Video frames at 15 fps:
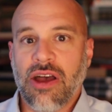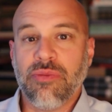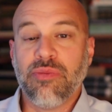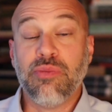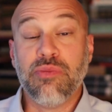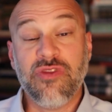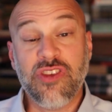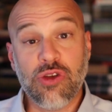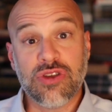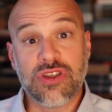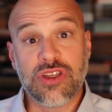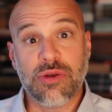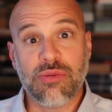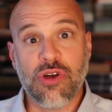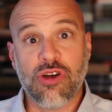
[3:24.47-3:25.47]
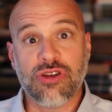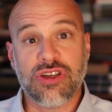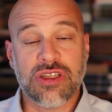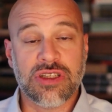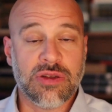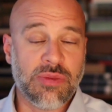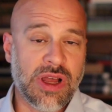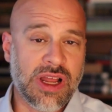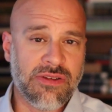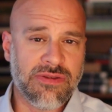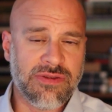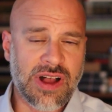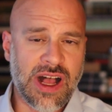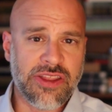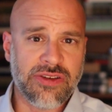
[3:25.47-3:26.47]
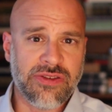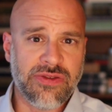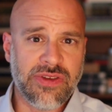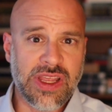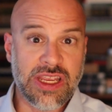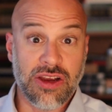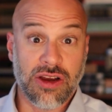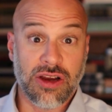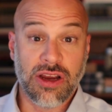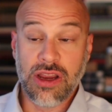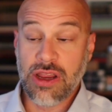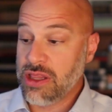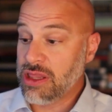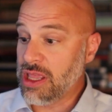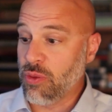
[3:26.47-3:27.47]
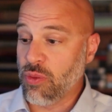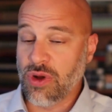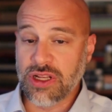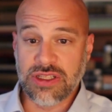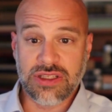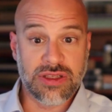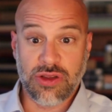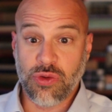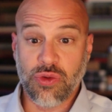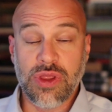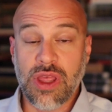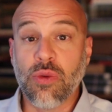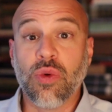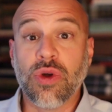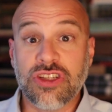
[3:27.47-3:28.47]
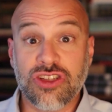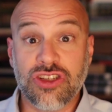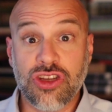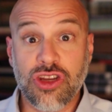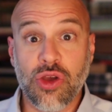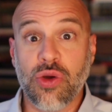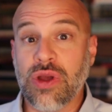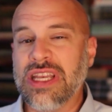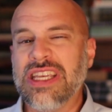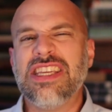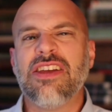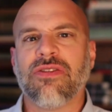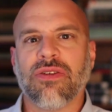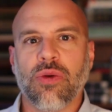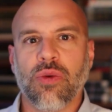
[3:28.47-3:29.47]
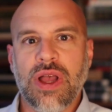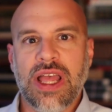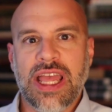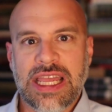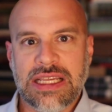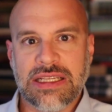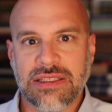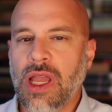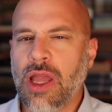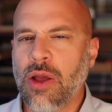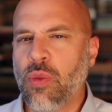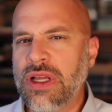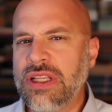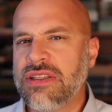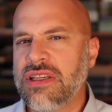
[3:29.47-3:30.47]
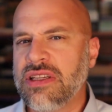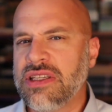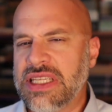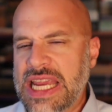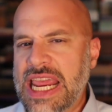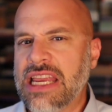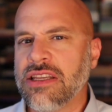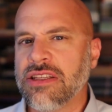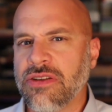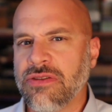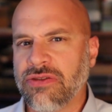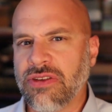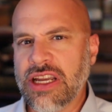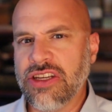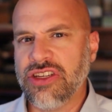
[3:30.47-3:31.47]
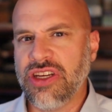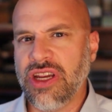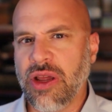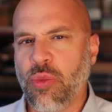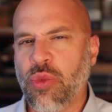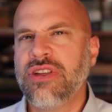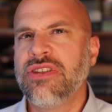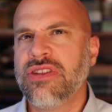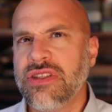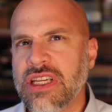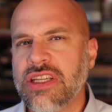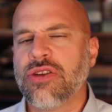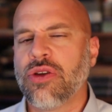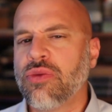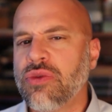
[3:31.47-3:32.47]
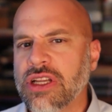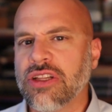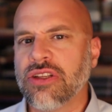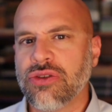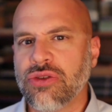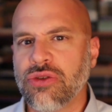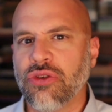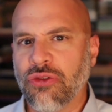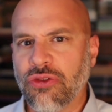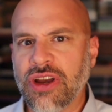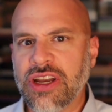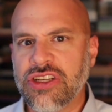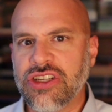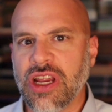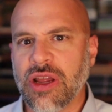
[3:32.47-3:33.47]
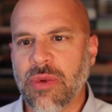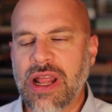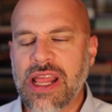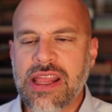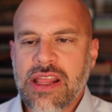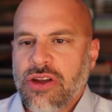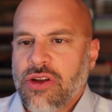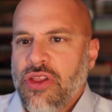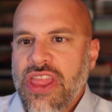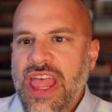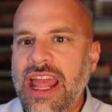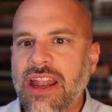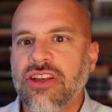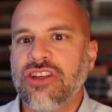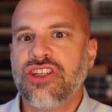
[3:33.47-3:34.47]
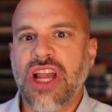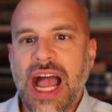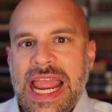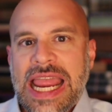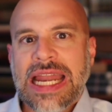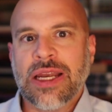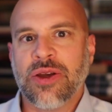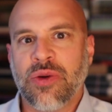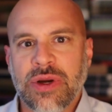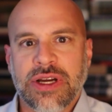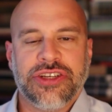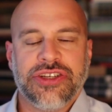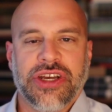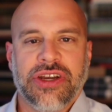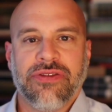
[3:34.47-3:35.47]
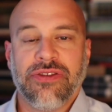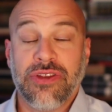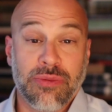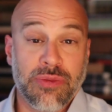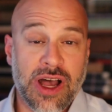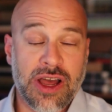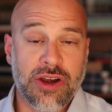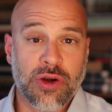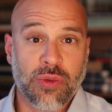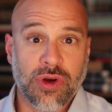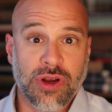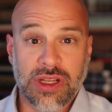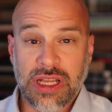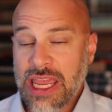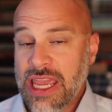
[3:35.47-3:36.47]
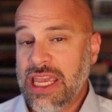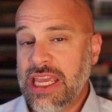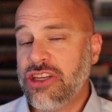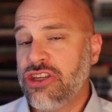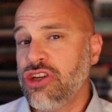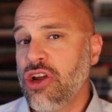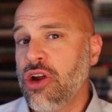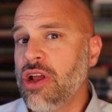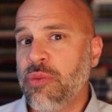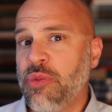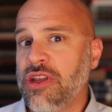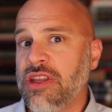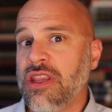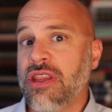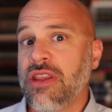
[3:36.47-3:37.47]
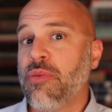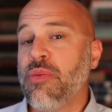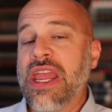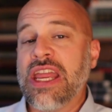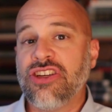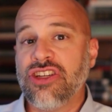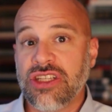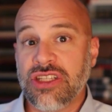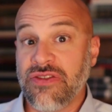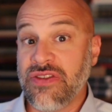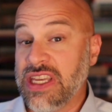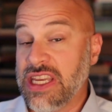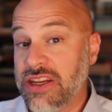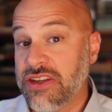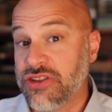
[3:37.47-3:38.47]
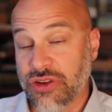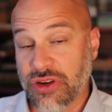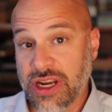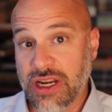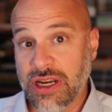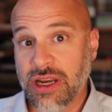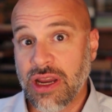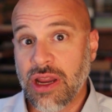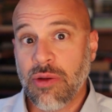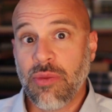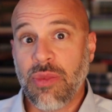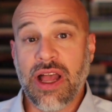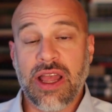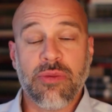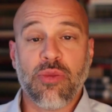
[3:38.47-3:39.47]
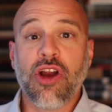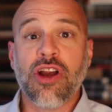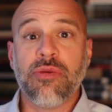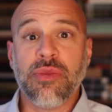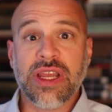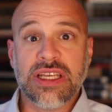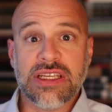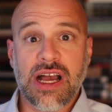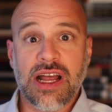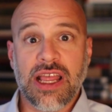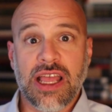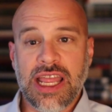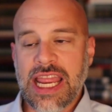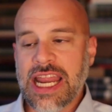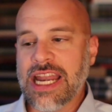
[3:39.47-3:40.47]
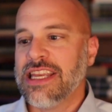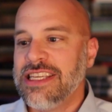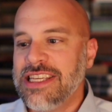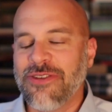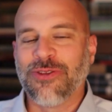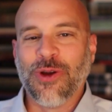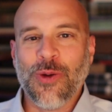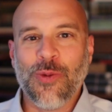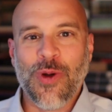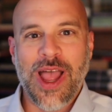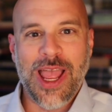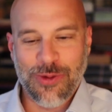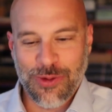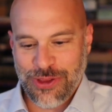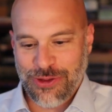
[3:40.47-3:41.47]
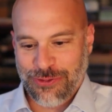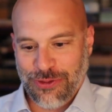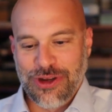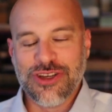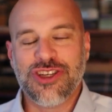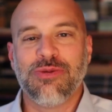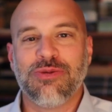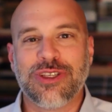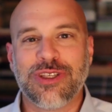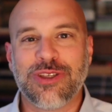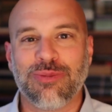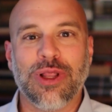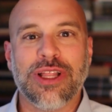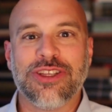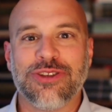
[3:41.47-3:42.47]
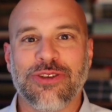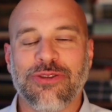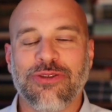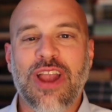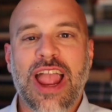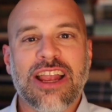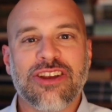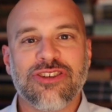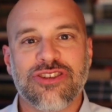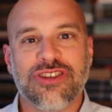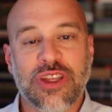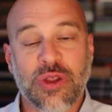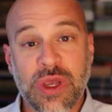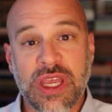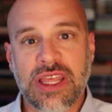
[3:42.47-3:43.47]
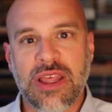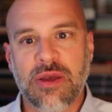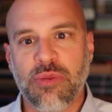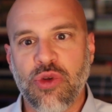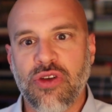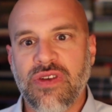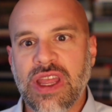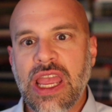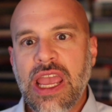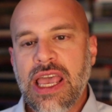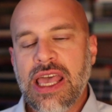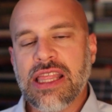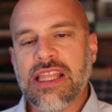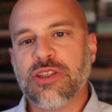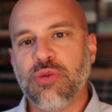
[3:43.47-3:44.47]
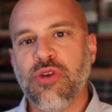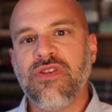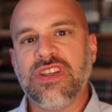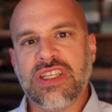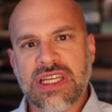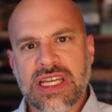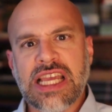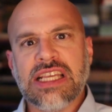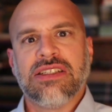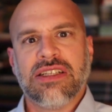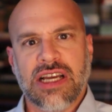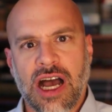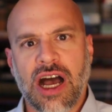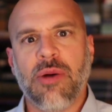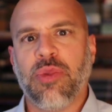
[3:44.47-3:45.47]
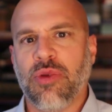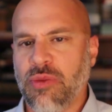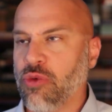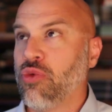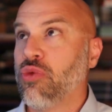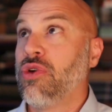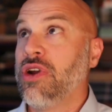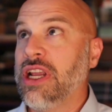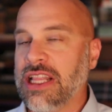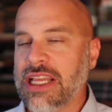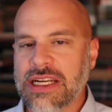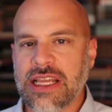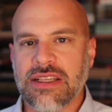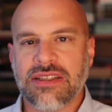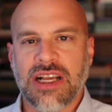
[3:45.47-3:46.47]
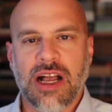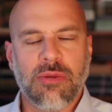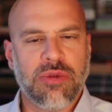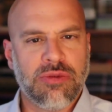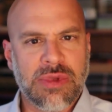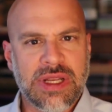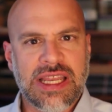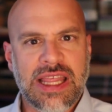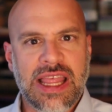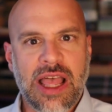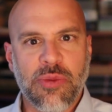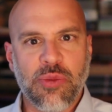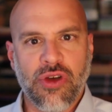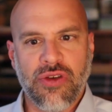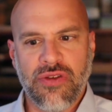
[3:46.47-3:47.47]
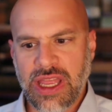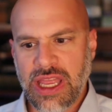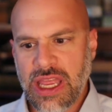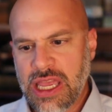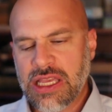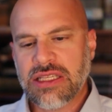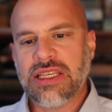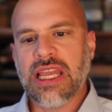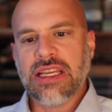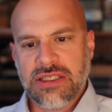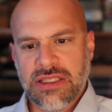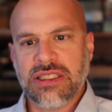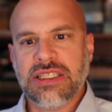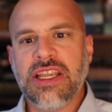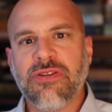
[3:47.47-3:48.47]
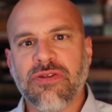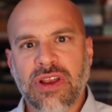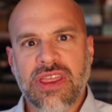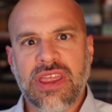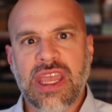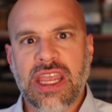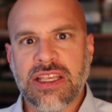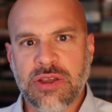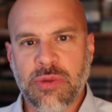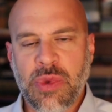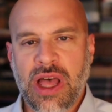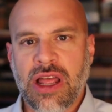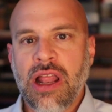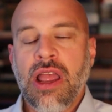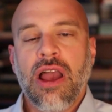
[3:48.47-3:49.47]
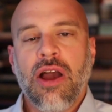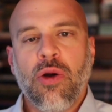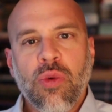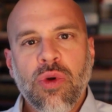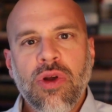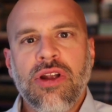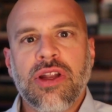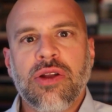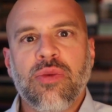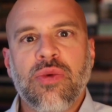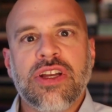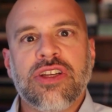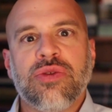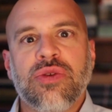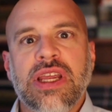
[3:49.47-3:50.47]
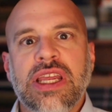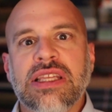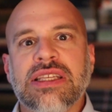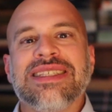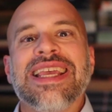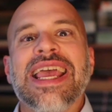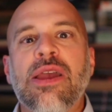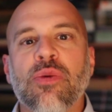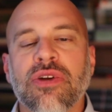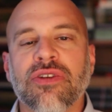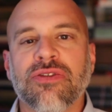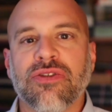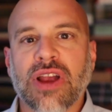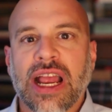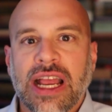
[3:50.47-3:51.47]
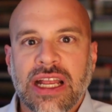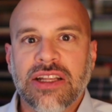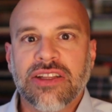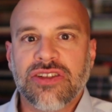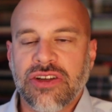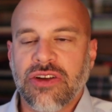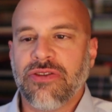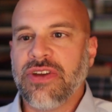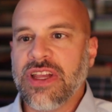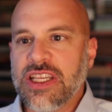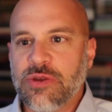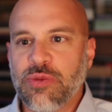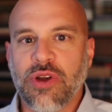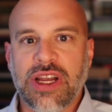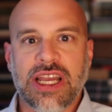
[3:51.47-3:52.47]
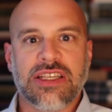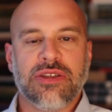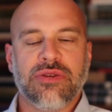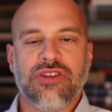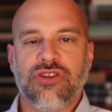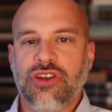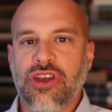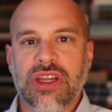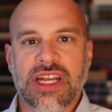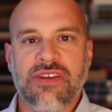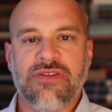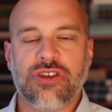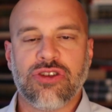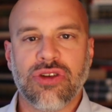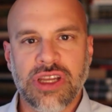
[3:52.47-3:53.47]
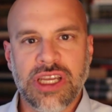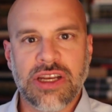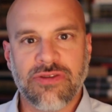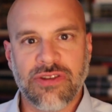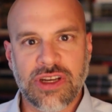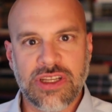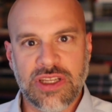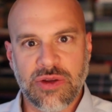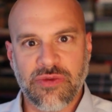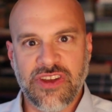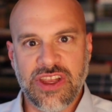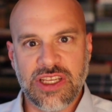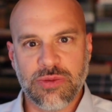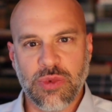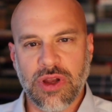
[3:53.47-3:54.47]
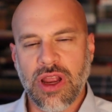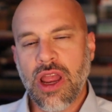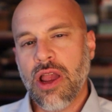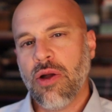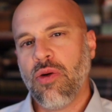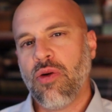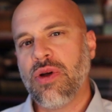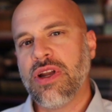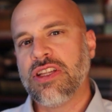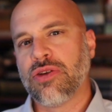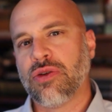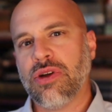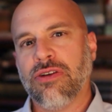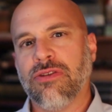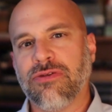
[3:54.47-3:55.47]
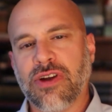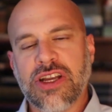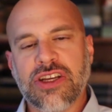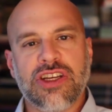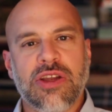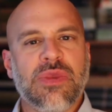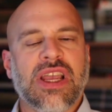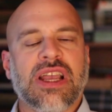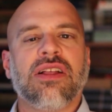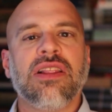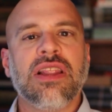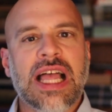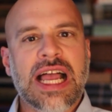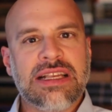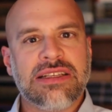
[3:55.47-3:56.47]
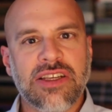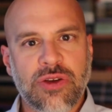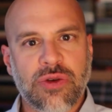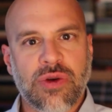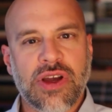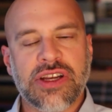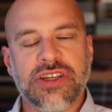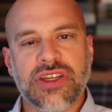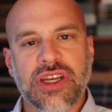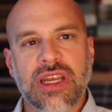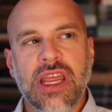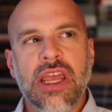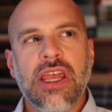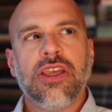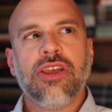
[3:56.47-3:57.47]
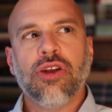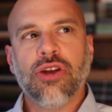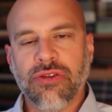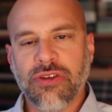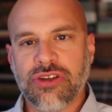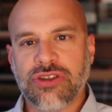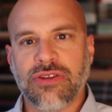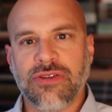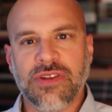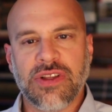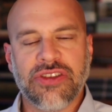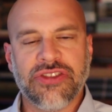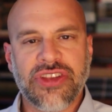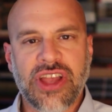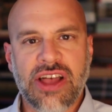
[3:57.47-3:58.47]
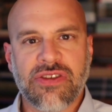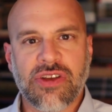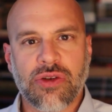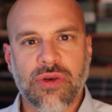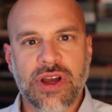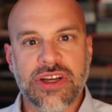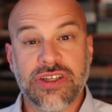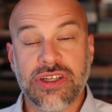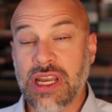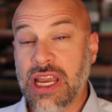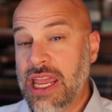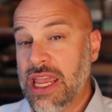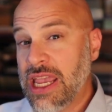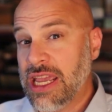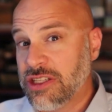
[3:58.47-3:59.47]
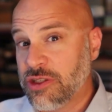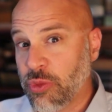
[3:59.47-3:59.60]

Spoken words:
views and emotions about a father figure who they once knew in different ways? And what sustains a friendship? What sustains a real, true friendship? And, you know, that giant question for the modern world, it showed up in The Banshees of Inisherin by Martin McDonagh in a different way, where the friendship splits or fractures at the beginning of that movie. I think this movie is a really nice compliment to that movie, saying different things about a world in which we say we're friends. You know, Facebook you can have a trillion friends on Facebook. Well, what is a real friendship? The classic question, universal philosophical question, and it's a